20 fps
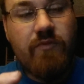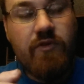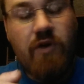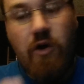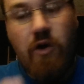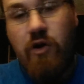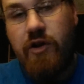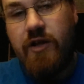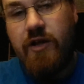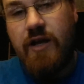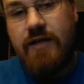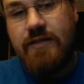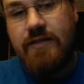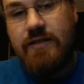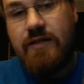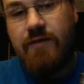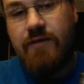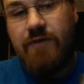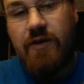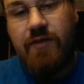RDA and
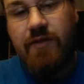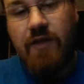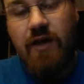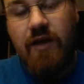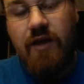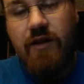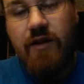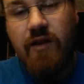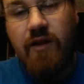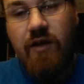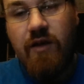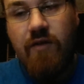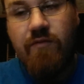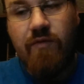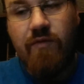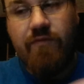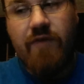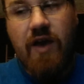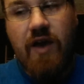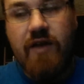stuff like that
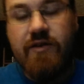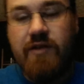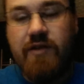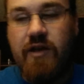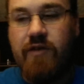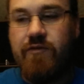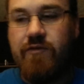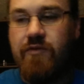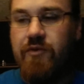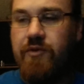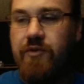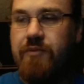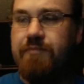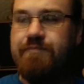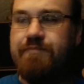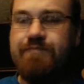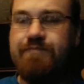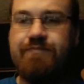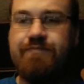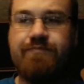from Fast Tech for
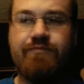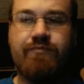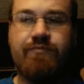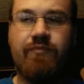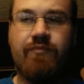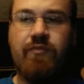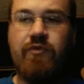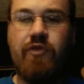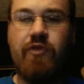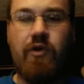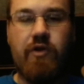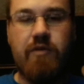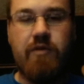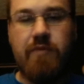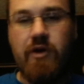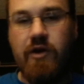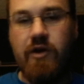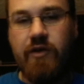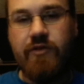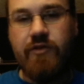30
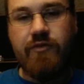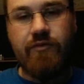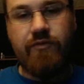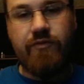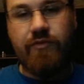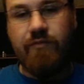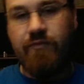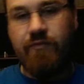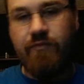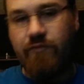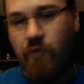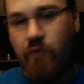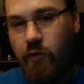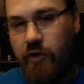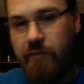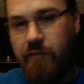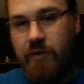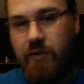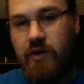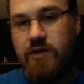bucks,
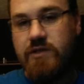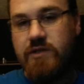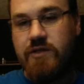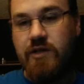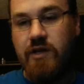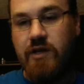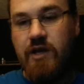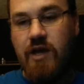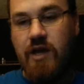40 bucks.